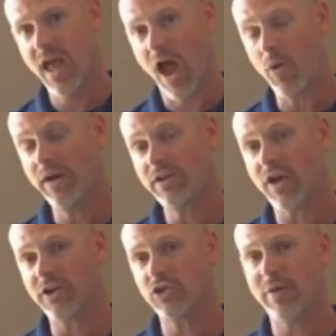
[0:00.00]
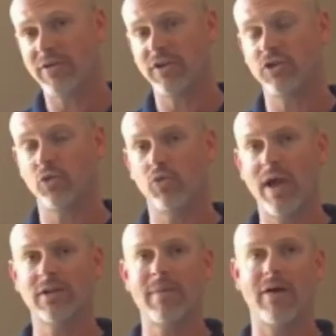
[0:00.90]
I wanted to talk to you about the
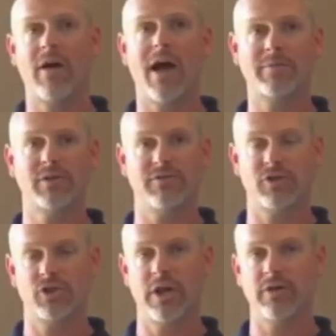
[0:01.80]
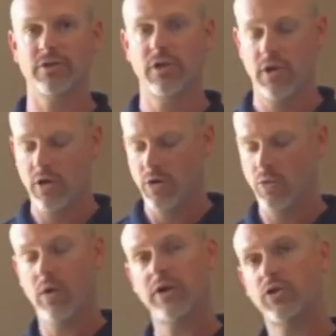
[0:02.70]
direct mount option for shutters.
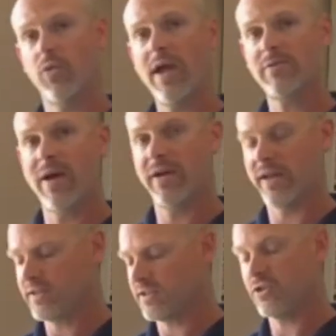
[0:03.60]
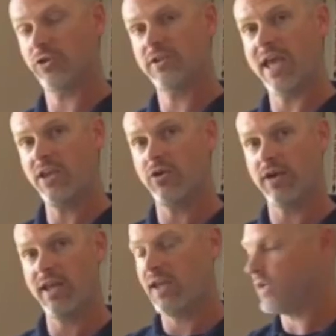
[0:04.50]
What a direct mount is you'll take your
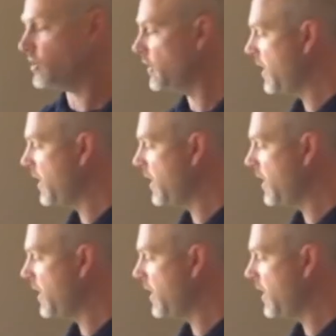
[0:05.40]
hinge